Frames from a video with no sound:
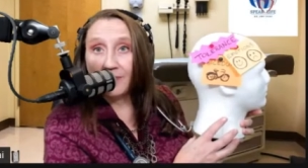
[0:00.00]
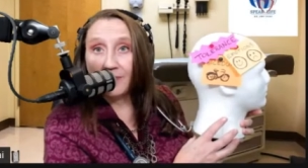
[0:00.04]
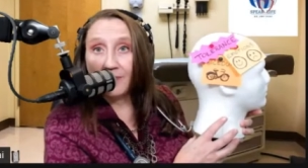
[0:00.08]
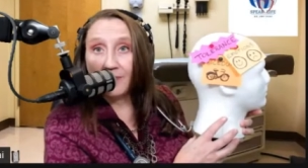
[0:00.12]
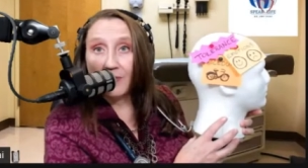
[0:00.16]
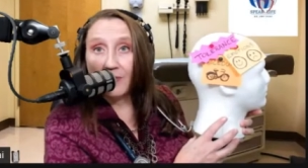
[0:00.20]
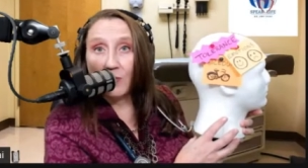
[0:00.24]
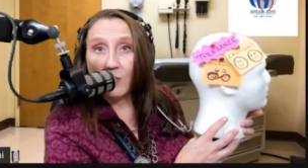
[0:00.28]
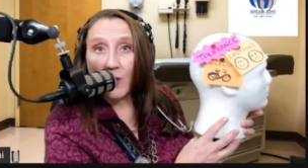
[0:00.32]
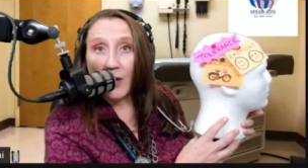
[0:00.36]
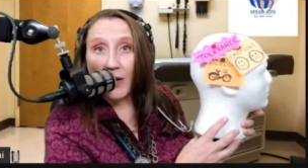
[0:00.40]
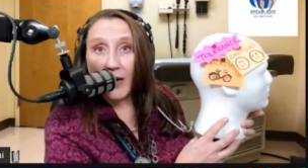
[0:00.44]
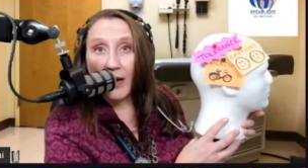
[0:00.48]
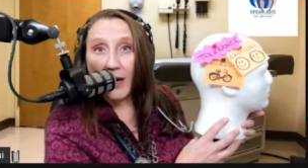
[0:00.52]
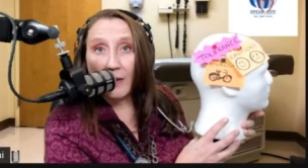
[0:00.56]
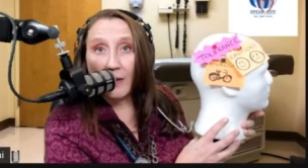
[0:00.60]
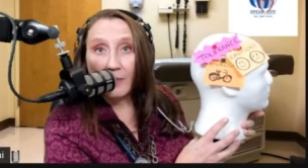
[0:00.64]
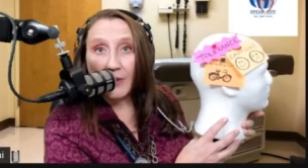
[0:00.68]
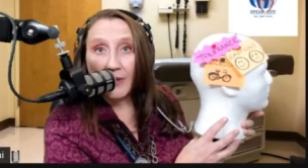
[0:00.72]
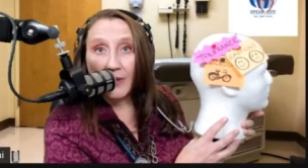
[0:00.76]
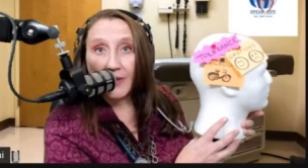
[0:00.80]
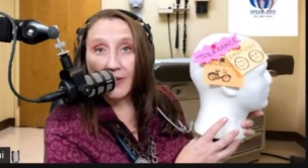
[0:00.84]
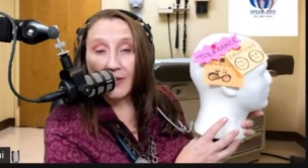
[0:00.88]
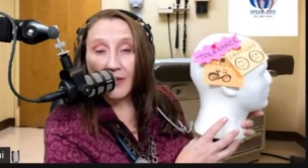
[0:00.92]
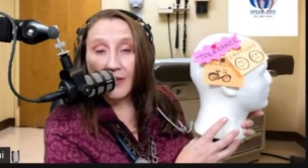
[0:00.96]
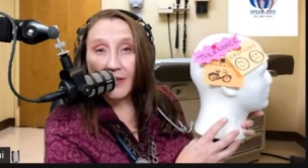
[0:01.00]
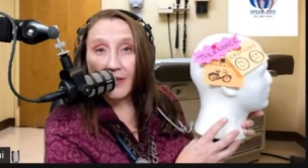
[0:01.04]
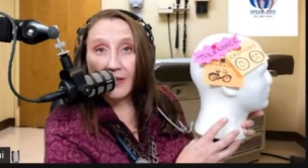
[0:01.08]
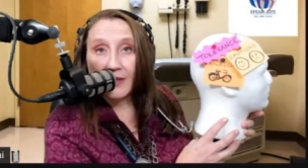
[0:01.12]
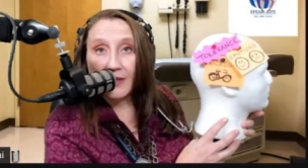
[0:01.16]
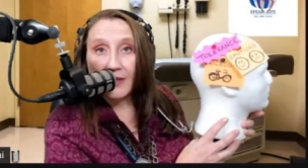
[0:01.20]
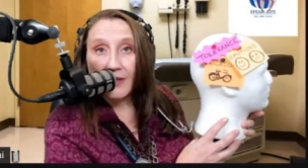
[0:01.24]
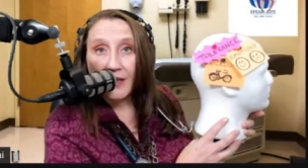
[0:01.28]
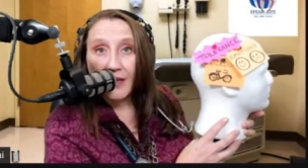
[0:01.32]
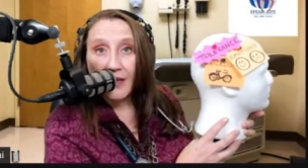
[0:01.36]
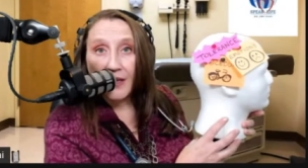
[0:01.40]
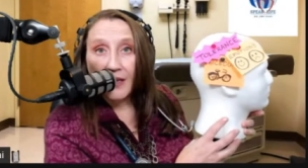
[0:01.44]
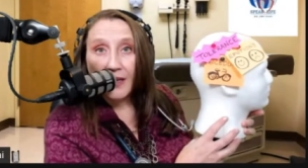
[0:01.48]
what happens
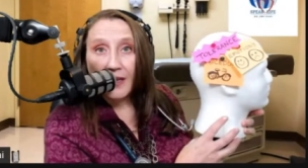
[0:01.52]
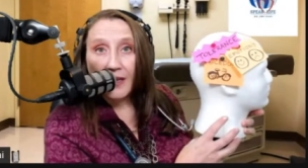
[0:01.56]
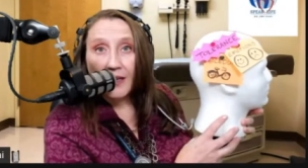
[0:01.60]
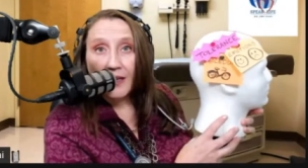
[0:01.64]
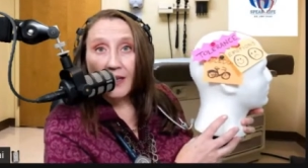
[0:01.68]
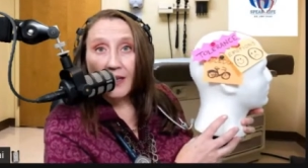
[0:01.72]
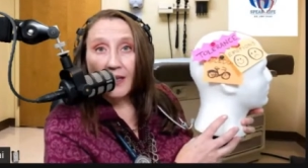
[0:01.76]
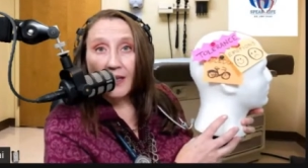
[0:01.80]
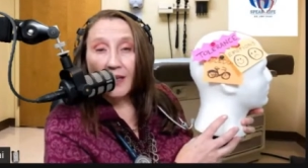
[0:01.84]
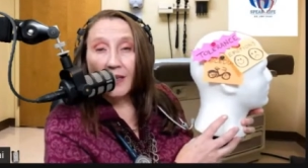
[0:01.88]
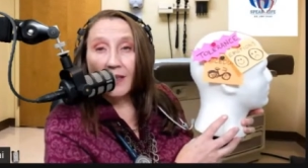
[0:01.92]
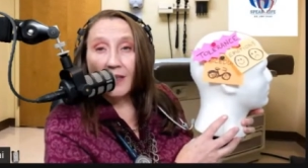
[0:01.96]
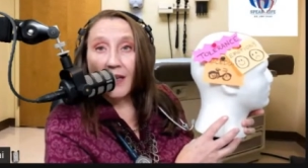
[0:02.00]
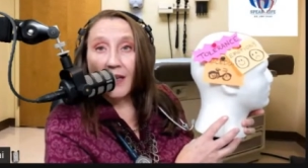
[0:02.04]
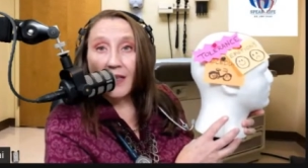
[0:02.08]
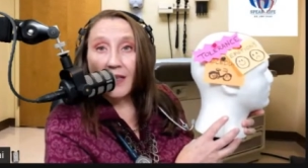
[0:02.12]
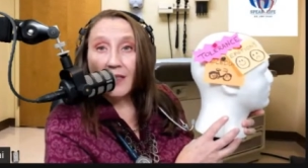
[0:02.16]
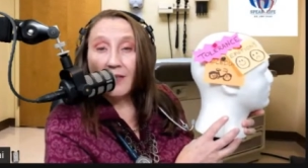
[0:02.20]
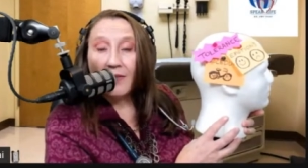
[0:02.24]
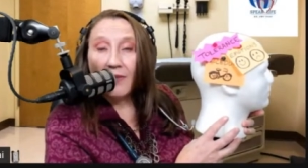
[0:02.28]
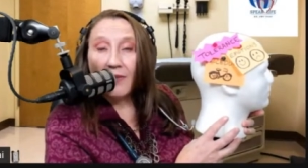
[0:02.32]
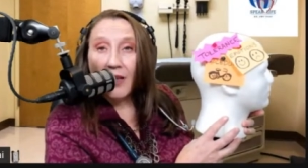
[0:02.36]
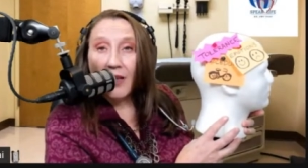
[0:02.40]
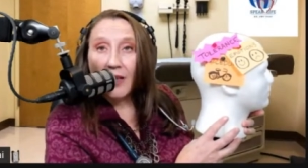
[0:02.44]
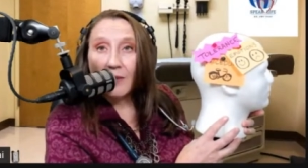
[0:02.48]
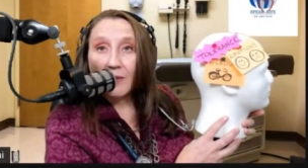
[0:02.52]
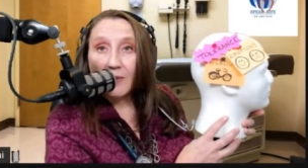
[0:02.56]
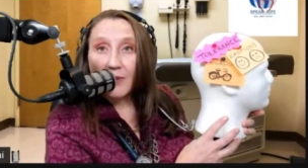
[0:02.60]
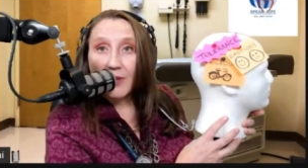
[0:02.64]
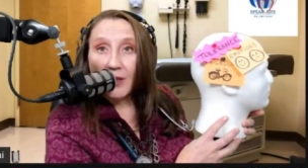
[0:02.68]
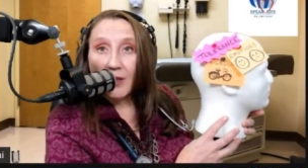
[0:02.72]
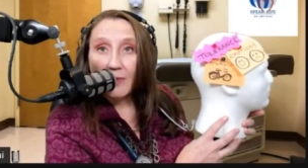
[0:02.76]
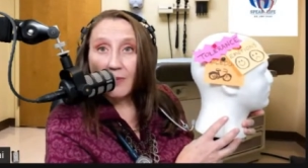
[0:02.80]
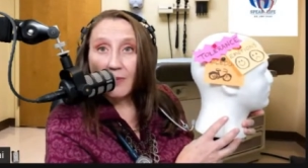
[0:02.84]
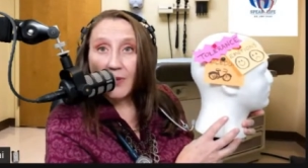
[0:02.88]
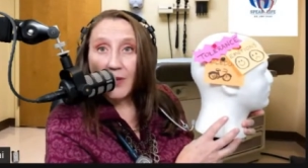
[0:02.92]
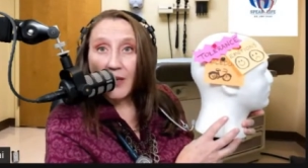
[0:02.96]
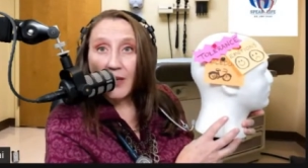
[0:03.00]
is they develop
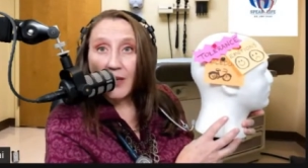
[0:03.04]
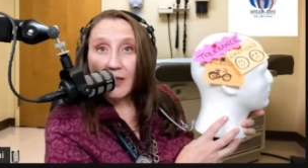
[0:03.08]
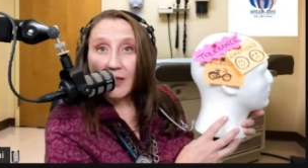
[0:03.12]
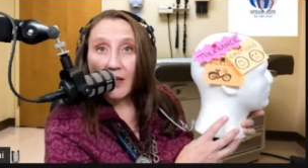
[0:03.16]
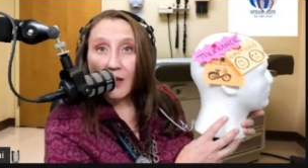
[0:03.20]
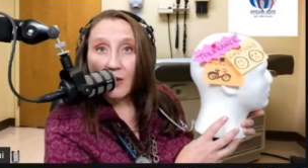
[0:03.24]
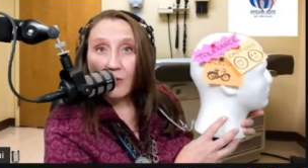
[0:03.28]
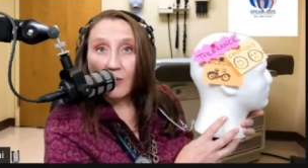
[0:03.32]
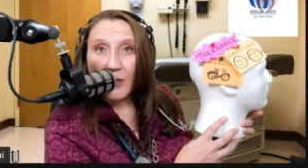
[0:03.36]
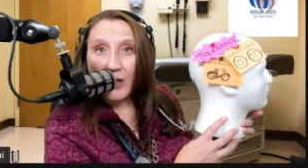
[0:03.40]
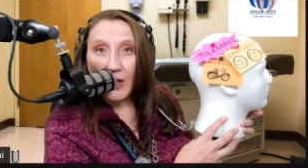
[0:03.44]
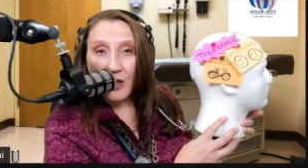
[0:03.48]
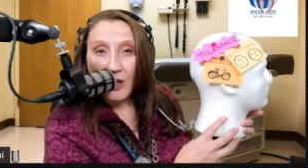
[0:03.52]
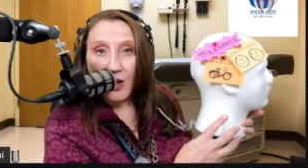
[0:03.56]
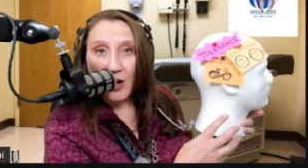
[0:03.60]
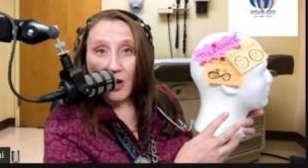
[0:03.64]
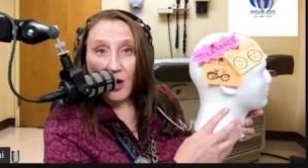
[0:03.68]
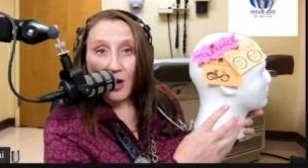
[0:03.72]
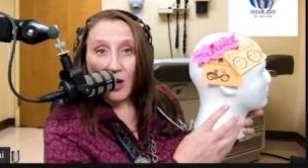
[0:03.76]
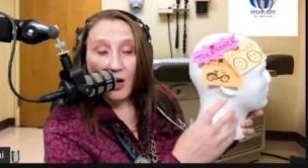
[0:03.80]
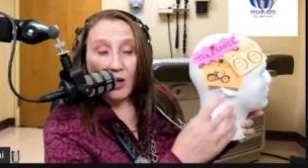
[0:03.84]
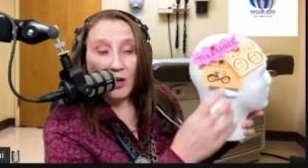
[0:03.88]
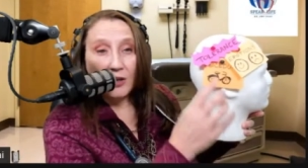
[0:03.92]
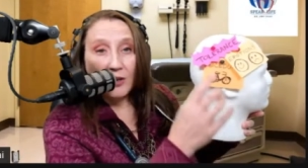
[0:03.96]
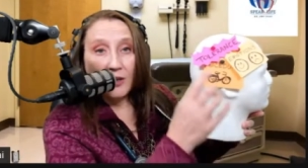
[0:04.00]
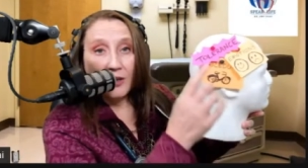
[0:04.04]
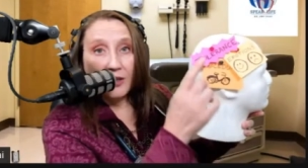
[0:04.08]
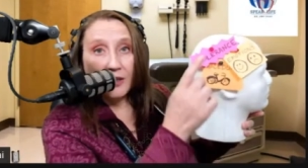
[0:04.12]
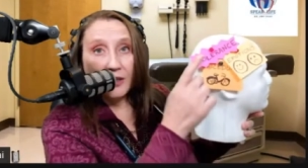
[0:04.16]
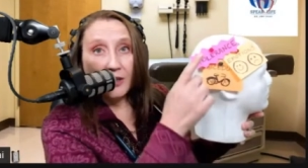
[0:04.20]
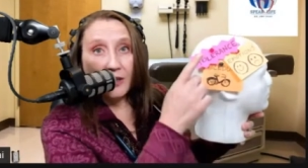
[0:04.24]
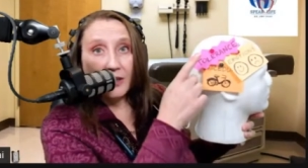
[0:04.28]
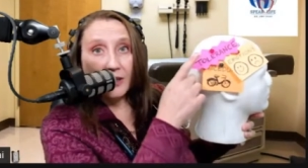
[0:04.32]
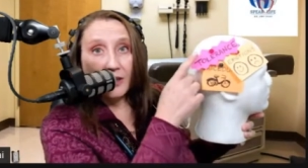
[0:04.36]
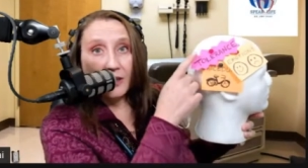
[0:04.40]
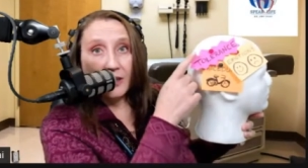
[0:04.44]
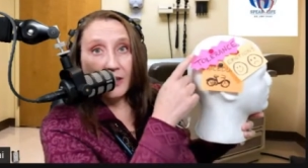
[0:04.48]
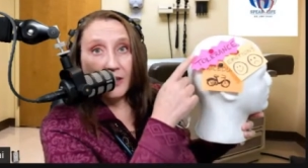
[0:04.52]
something that we call
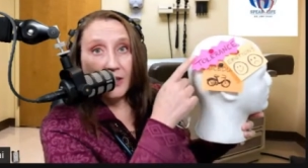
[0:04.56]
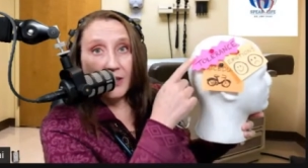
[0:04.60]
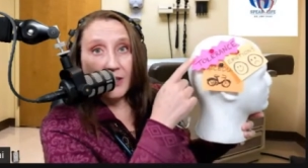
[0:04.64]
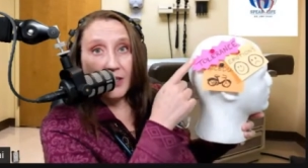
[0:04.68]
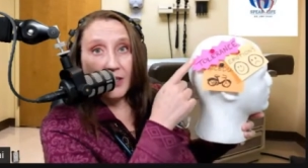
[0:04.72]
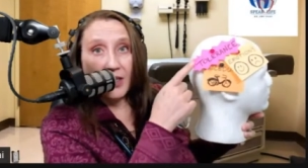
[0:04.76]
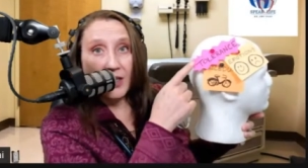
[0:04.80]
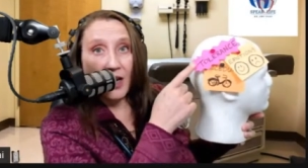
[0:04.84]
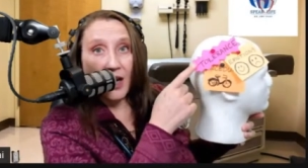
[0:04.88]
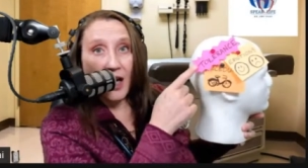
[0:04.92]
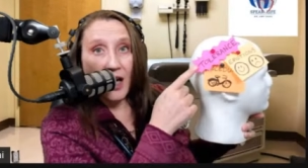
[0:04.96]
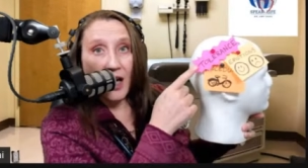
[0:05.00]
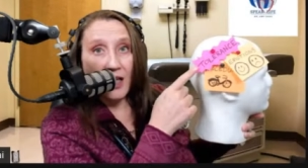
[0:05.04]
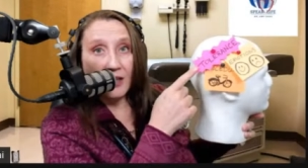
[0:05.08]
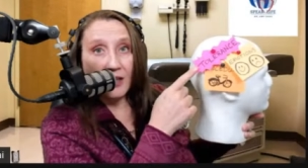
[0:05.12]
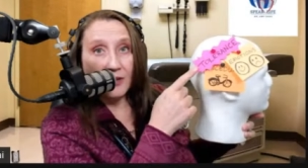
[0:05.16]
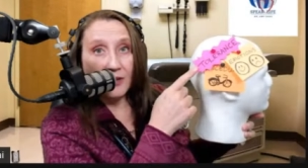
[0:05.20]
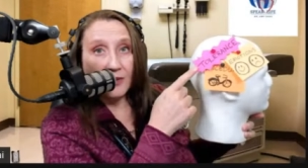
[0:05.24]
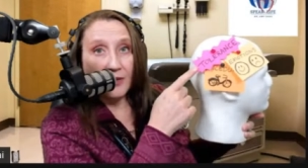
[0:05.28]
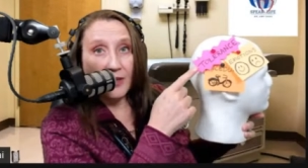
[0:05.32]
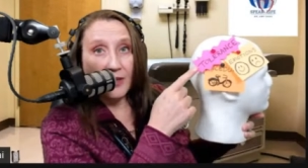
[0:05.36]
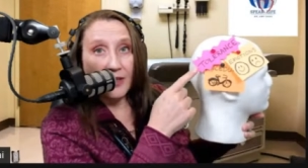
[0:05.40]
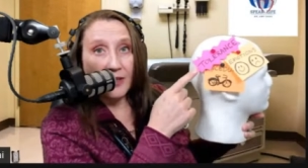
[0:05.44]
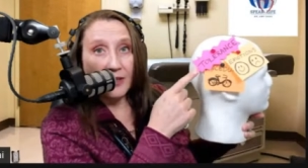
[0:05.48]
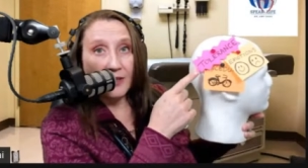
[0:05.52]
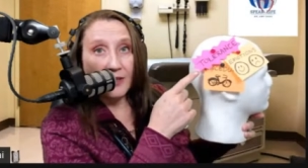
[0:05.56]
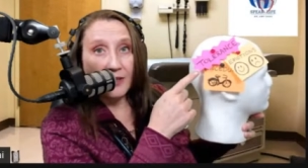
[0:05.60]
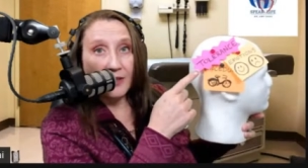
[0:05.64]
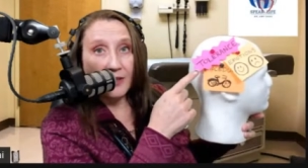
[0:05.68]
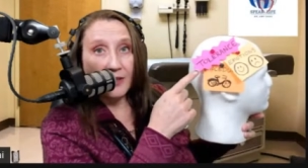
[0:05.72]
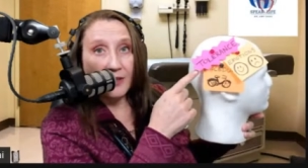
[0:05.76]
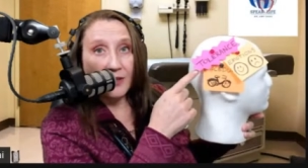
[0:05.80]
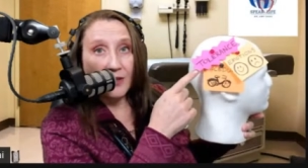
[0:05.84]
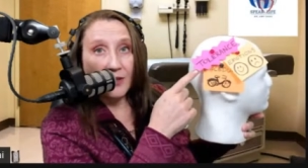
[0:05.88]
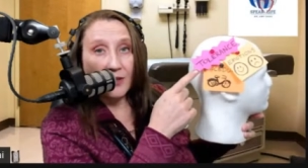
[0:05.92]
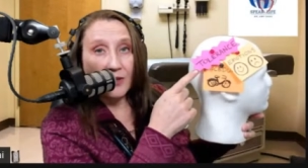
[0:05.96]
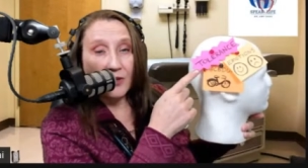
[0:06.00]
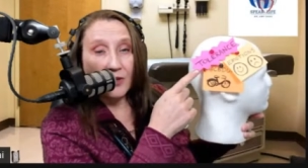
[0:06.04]
tolerance
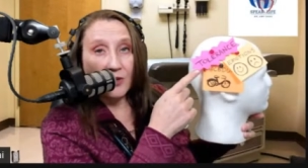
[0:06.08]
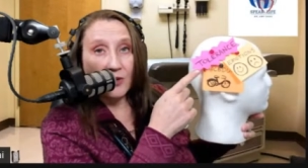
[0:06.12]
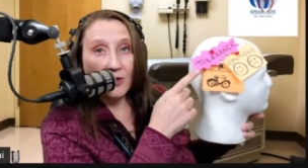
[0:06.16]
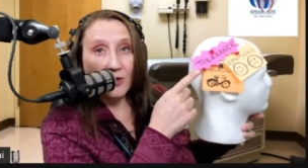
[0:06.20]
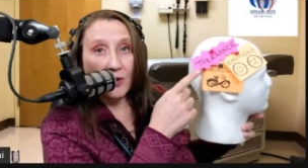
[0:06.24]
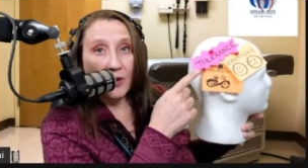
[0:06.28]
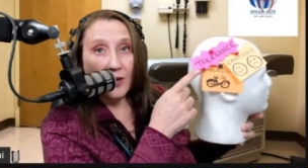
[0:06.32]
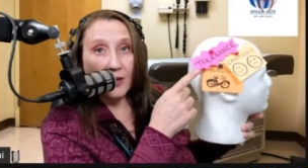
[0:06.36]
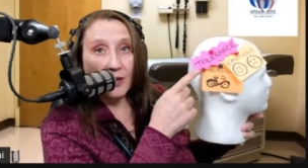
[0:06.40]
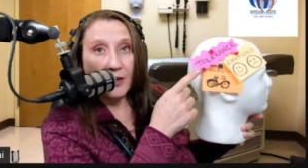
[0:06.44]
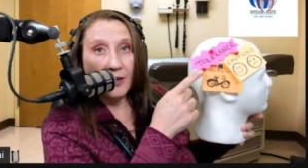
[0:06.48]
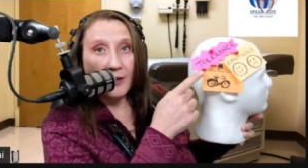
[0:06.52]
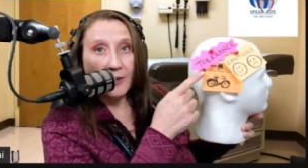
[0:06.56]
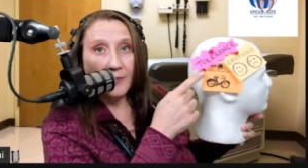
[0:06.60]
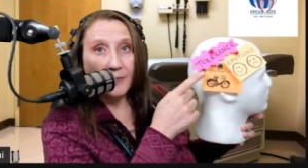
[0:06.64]
to the drug.